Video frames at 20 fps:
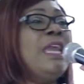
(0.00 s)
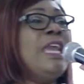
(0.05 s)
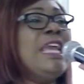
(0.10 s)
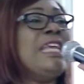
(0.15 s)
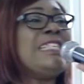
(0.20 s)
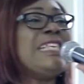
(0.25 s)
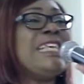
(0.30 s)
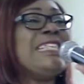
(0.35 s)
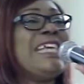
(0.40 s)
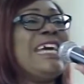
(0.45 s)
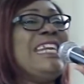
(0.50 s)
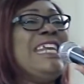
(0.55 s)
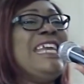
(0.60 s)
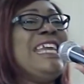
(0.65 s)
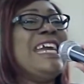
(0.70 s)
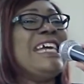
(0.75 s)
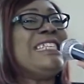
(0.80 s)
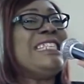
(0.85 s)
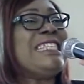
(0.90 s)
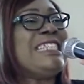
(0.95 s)
He says that
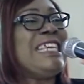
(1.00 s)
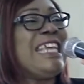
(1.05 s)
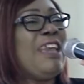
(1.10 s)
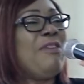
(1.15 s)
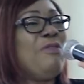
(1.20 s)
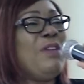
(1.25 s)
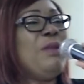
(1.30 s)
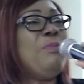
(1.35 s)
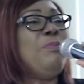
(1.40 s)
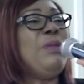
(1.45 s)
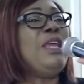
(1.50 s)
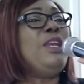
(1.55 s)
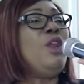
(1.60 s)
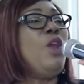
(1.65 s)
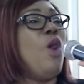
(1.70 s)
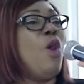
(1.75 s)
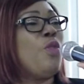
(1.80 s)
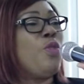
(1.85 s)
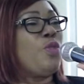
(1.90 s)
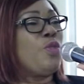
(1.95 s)
he has given me
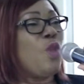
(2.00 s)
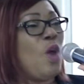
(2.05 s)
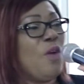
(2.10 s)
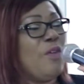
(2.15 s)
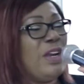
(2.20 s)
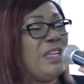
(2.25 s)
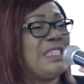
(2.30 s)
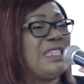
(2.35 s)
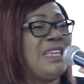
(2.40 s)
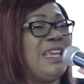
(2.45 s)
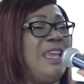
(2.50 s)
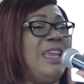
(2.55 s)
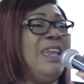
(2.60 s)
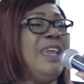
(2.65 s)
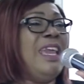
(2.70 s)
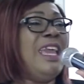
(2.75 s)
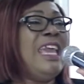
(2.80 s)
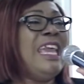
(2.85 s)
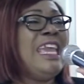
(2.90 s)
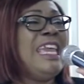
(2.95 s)
the authority.
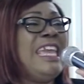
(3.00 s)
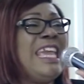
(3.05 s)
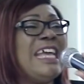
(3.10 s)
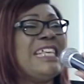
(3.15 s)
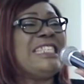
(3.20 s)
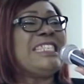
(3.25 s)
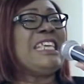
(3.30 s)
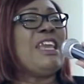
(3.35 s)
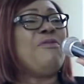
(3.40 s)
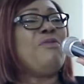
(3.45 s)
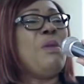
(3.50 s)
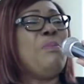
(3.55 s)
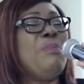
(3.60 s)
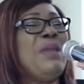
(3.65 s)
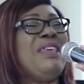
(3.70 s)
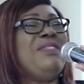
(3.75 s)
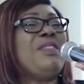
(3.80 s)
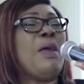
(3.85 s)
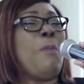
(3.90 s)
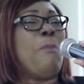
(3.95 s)
He has given
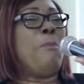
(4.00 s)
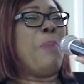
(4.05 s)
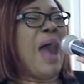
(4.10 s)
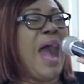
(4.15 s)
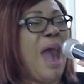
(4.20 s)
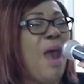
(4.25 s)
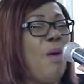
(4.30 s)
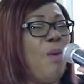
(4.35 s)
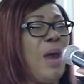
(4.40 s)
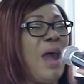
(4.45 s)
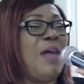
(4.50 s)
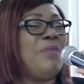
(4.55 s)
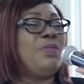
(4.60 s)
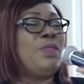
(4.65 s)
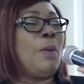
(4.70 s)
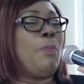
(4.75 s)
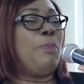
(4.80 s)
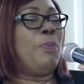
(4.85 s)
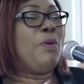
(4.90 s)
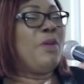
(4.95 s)
me the power,
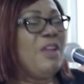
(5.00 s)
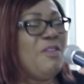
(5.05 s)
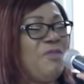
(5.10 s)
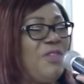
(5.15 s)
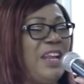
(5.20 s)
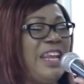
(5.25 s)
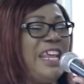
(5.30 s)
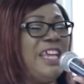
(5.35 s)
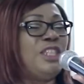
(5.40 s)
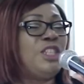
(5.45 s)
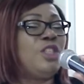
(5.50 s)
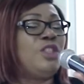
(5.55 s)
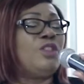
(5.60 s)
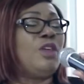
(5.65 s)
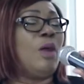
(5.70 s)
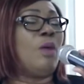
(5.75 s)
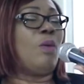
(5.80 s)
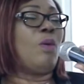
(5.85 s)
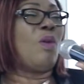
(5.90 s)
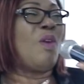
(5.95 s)
the privilege,
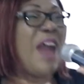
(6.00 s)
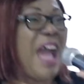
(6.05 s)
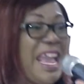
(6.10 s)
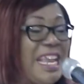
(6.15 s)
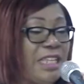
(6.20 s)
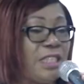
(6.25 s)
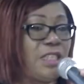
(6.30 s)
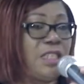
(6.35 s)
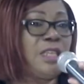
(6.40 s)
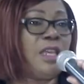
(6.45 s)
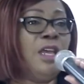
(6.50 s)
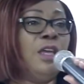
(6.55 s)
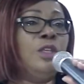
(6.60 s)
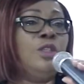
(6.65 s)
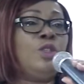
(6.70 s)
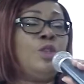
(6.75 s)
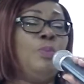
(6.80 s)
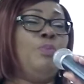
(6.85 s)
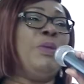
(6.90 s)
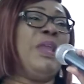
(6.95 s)
the right
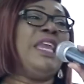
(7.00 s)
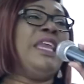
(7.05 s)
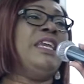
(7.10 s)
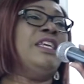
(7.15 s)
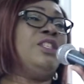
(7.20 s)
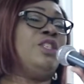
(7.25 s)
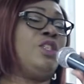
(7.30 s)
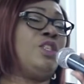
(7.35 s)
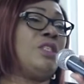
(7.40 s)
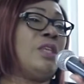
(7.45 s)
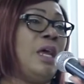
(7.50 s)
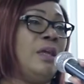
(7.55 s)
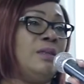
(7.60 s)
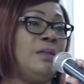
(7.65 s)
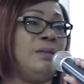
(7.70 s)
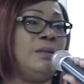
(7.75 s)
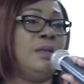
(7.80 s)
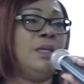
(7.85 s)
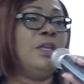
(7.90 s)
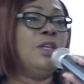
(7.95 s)
to be his
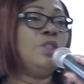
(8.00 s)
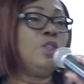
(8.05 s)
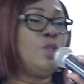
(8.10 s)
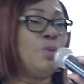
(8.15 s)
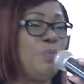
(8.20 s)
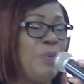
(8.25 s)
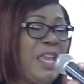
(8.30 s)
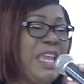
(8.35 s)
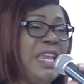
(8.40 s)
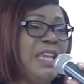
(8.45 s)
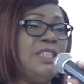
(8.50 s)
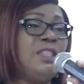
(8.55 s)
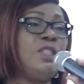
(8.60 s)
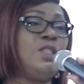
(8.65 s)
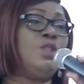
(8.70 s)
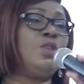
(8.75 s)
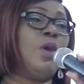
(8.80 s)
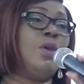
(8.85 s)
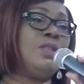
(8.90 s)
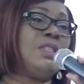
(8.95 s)
son, to be
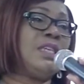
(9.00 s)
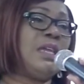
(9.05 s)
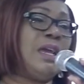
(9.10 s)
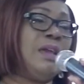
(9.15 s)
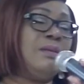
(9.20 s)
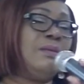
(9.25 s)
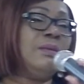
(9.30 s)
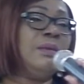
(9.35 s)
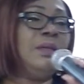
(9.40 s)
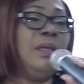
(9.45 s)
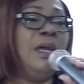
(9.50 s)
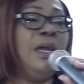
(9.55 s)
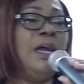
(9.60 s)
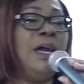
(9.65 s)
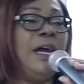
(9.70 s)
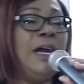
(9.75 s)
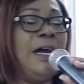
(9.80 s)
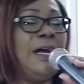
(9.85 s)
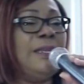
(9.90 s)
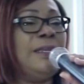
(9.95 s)
his daughter.
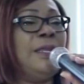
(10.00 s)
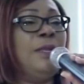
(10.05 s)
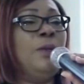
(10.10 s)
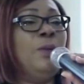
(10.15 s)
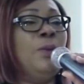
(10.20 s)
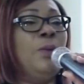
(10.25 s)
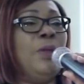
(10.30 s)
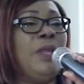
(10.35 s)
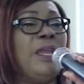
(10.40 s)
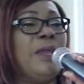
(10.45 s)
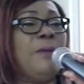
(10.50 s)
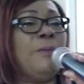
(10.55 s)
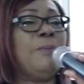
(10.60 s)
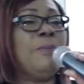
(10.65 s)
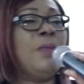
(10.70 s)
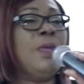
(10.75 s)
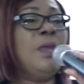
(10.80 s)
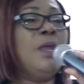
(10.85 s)
Hallelujah.